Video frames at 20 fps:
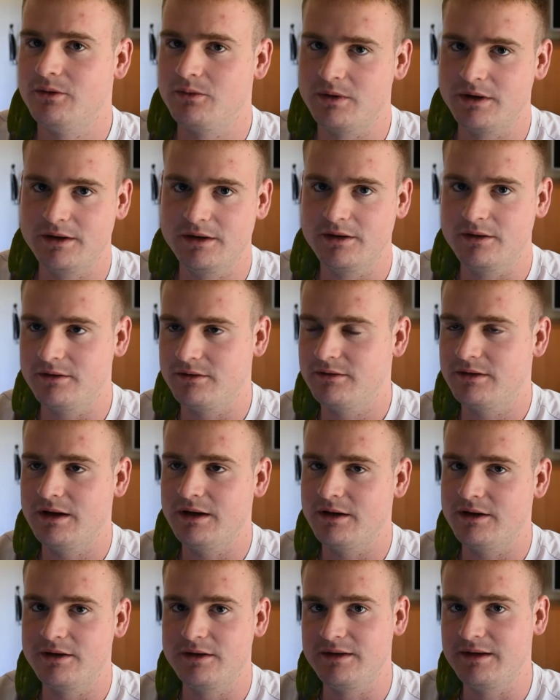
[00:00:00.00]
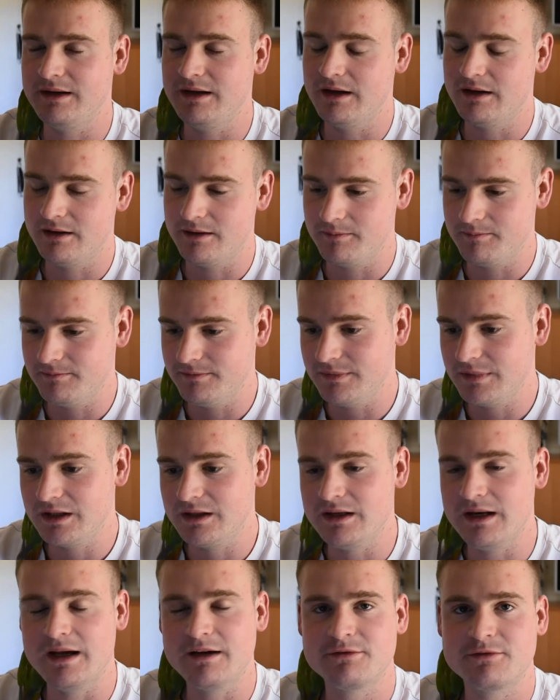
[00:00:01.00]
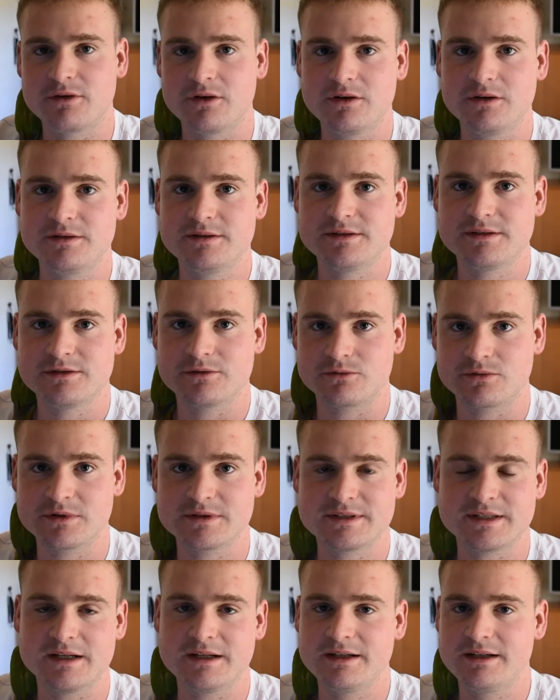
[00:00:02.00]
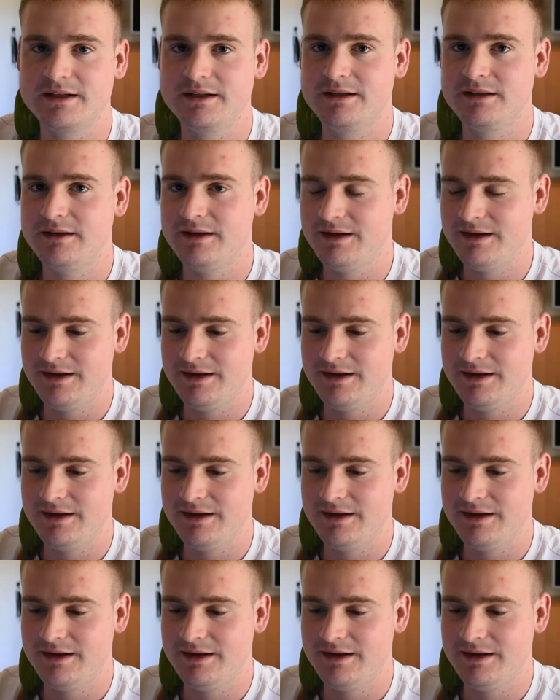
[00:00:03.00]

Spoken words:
nephrons reside,